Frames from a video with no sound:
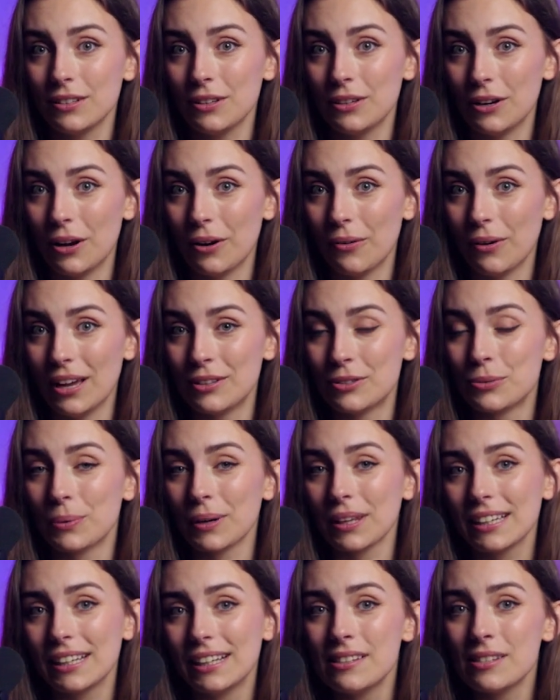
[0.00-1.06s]
it's
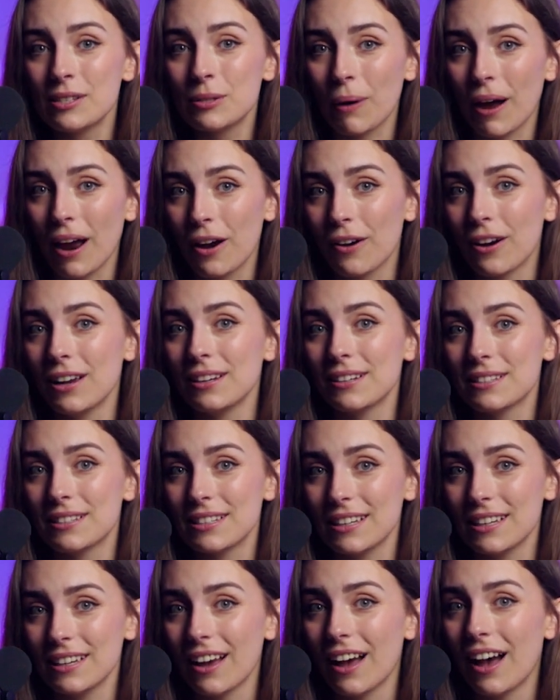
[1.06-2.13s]
really inspiring to see